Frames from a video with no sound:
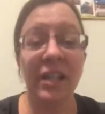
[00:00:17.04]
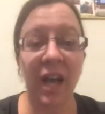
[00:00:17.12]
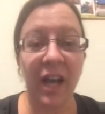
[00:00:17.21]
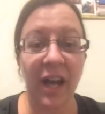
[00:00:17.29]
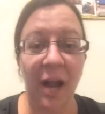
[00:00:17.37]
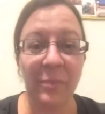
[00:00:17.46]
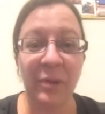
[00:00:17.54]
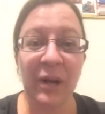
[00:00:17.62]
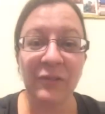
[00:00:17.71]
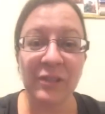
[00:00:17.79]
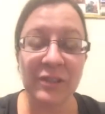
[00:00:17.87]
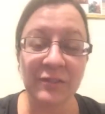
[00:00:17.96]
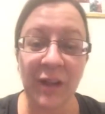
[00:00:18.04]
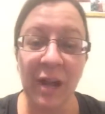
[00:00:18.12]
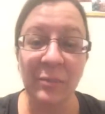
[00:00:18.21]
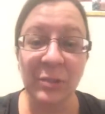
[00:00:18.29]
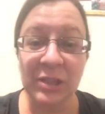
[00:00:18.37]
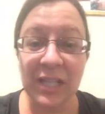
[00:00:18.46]
God, I pray for
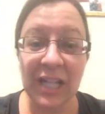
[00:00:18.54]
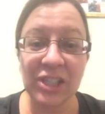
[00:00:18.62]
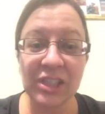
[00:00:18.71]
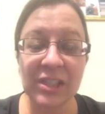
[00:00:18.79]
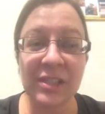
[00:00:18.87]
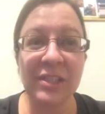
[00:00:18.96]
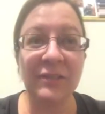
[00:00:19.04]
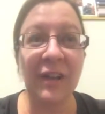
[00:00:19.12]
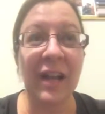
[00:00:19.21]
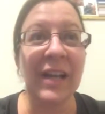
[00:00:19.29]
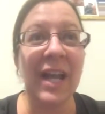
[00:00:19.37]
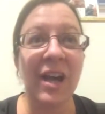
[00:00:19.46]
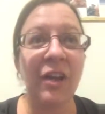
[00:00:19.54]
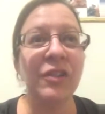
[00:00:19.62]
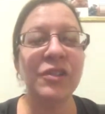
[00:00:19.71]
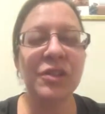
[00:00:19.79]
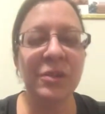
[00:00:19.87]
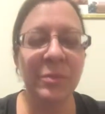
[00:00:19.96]
divine protection, divine
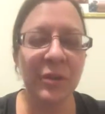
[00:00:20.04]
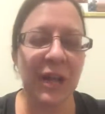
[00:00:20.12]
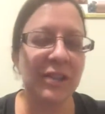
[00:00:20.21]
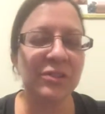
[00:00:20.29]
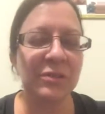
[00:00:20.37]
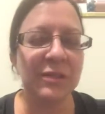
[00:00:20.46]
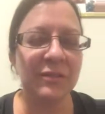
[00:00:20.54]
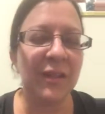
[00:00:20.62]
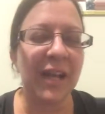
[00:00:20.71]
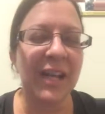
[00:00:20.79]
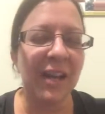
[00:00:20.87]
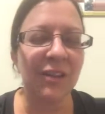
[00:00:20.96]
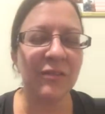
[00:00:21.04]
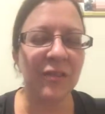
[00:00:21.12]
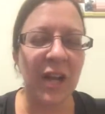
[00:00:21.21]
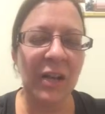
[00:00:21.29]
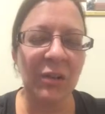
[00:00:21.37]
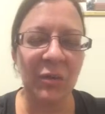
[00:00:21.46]
health, supernatural divine health for
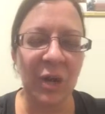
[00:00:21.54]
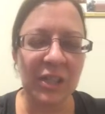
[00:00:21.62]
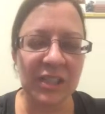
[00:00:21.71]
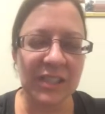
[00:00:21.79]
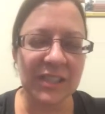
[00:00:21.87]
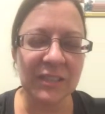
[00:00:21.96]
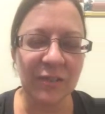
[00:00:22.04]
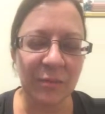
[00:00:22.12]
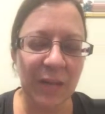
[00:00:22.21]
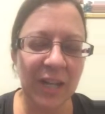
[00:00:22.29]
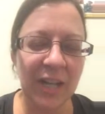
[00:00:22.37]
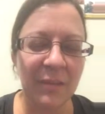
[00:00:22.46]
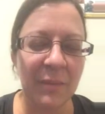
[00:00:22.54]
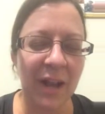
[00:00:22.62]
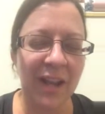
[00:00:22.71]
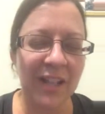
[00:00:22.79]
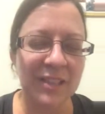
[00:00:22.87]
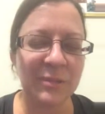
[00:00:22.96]
anyone watching this, for me,
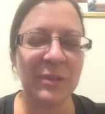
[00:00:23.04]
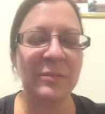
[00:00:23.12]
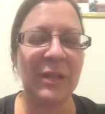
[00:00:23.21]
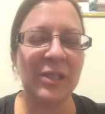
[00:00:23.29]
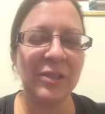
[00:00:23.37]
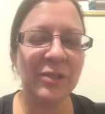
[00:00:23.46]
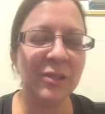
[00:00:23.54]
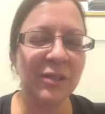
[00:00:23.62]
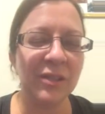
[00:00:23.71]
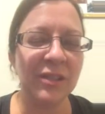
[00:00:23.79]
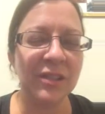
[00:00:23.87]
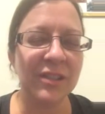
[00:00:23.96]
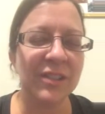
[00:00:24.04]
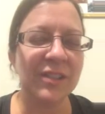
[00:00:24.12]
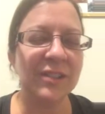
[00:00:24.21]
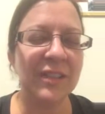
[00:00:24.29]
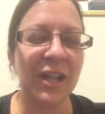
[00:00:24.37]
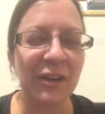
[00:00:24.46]
my husband, my two
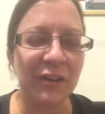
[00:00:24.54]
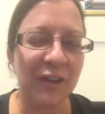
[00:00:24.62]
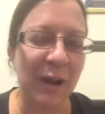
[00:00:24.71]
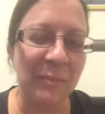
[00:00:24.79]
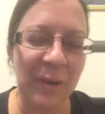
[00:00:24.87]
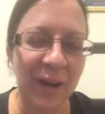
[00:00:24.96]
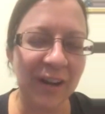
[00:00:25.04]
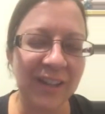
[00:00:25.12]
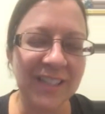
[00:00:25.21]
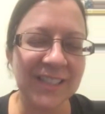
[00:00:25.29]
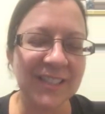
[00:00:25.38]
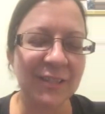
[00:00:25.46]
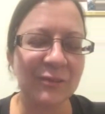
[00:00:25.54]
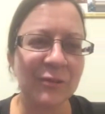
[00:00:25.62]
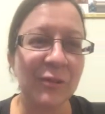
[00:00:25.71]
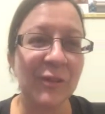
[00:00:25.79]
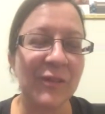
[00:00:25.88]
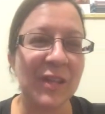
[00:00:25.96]
girls, their grandparents, all
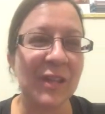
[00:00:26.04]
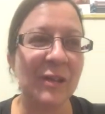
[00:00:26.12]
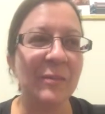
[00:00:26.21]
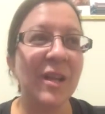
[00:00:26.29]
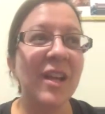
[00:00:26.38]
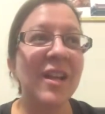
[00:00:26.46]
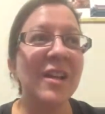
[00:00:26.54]
four of them,